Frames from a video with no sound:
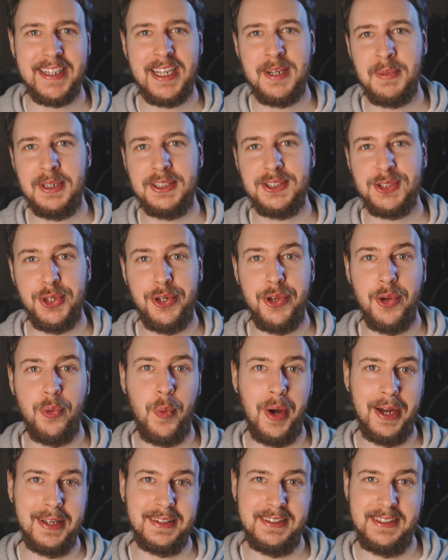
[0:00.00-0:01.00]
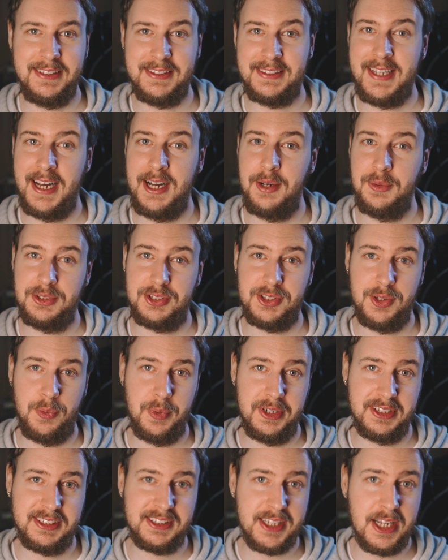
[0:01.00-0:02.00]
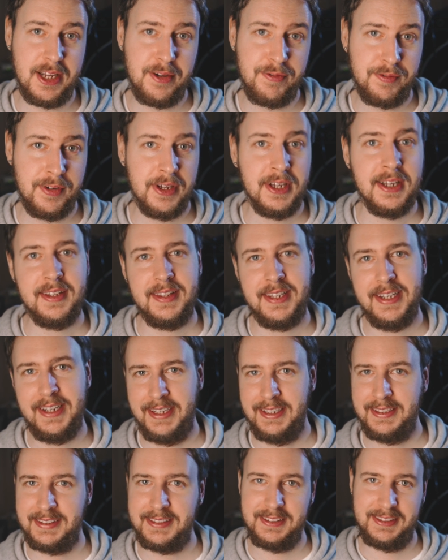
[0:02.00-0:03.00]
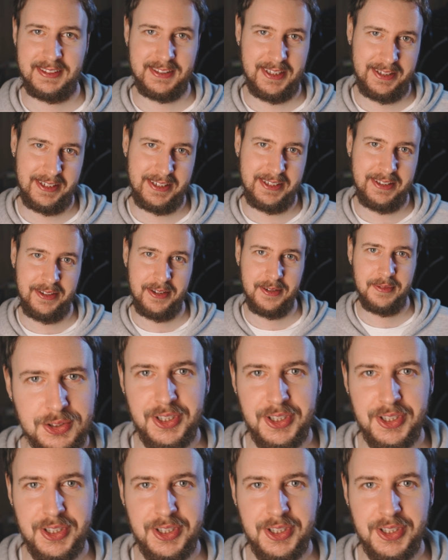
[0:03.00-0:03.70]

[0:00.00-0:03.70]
and make sure you write these down somewhere safe, then hit sign in.